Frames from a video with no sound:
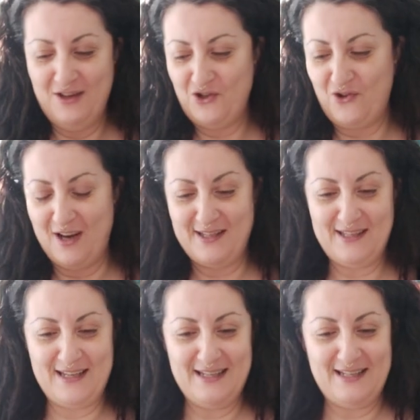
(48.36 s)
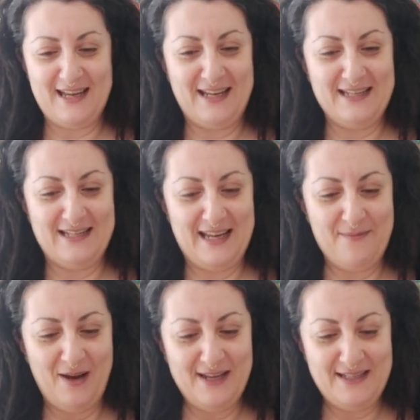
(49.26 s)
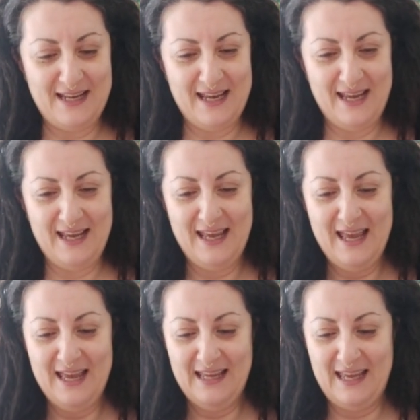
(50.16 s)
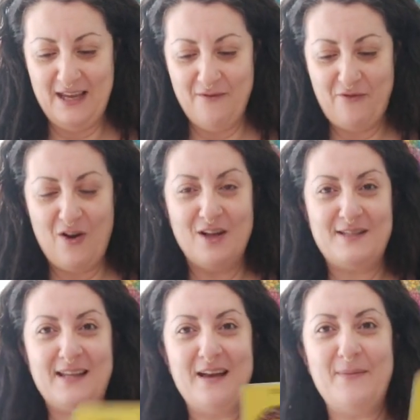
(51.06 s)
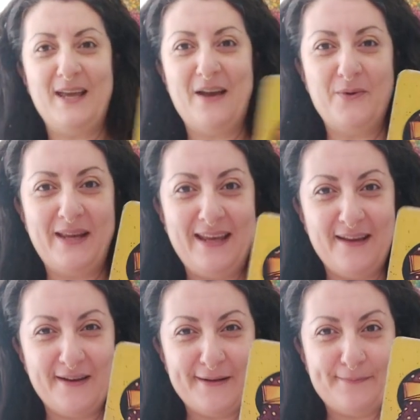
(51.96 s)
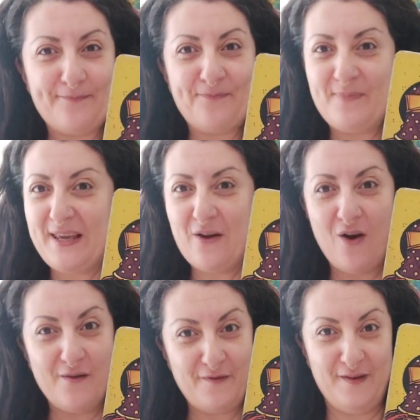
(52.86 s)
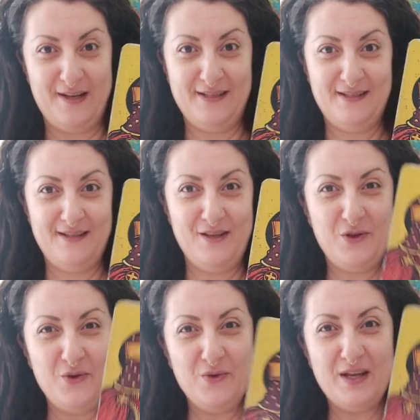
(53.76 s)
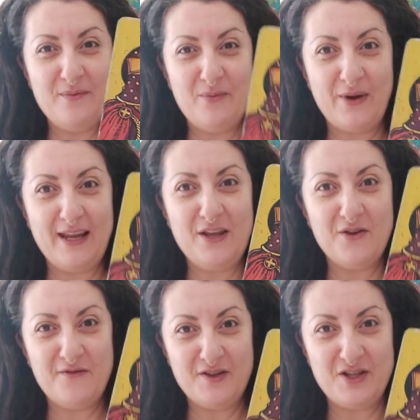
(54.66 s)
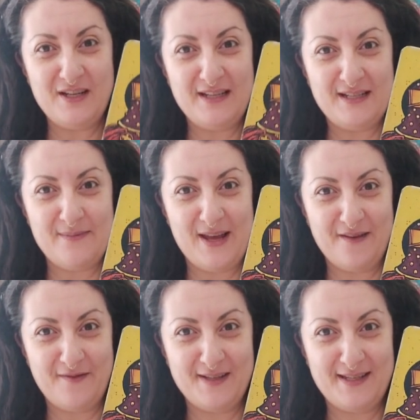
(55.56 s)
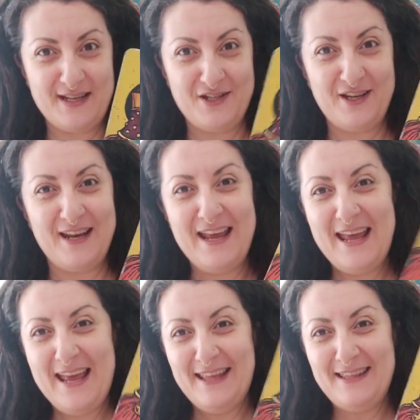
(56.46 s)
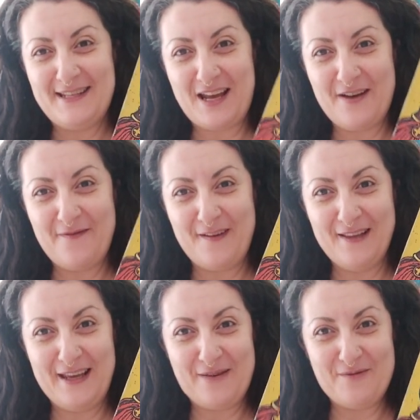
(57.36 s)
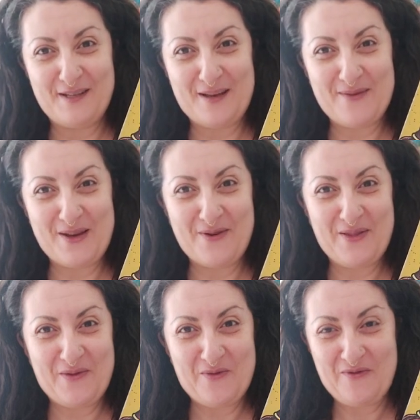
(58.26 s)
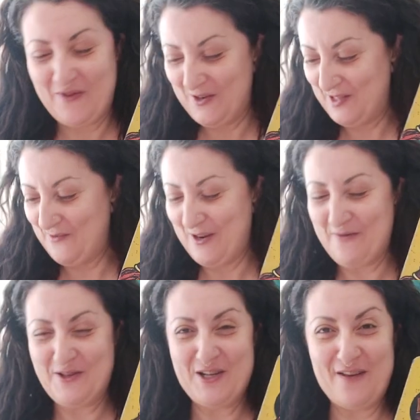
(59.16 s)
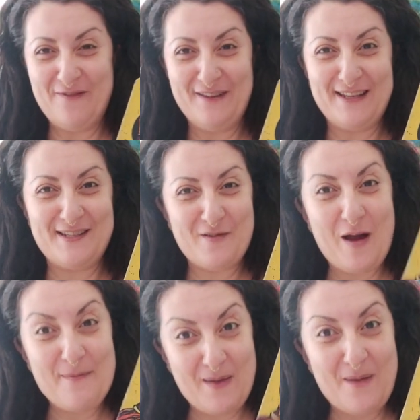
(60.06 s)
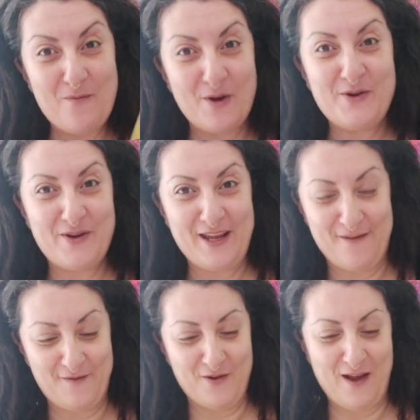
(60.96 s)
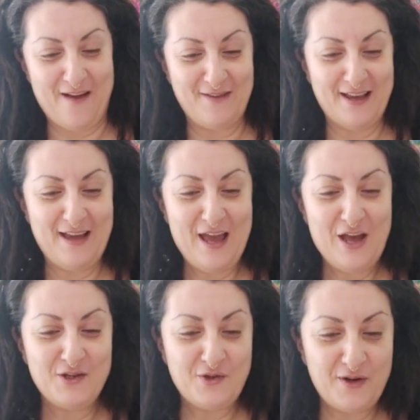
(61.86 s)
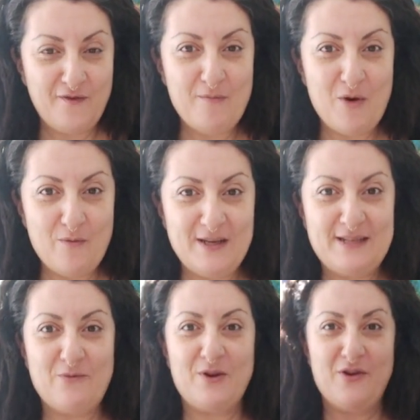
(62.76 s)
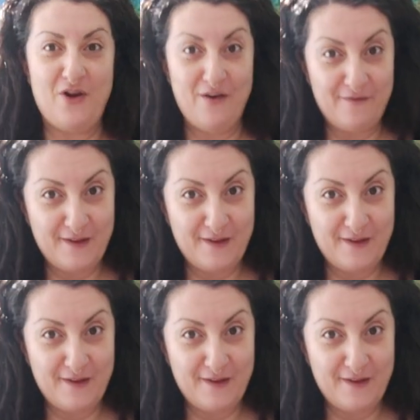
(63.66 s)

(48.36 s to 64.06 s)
Trust it. Take it day by day. King of Rods coming out here. Be confident. You can bring your vision into manifestation. This kind of felt like it was coming out in the reverse when I was shuffling. So I'm wondering if you're having sort of a moment where you're not